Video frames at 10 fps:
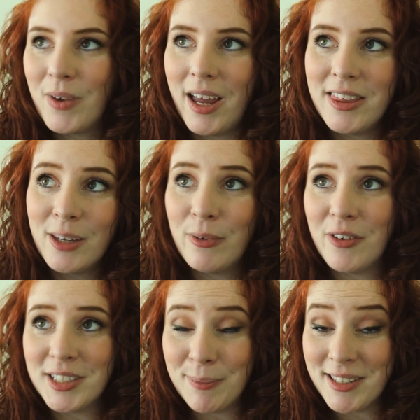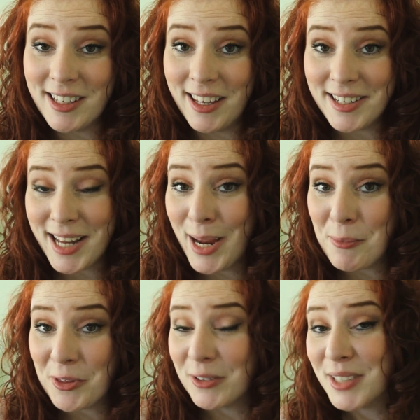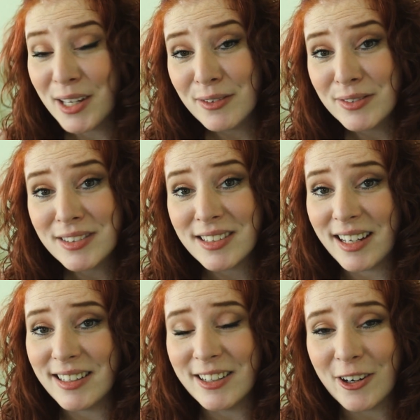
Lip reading: I think we've all spent a lot of time with ourselves and in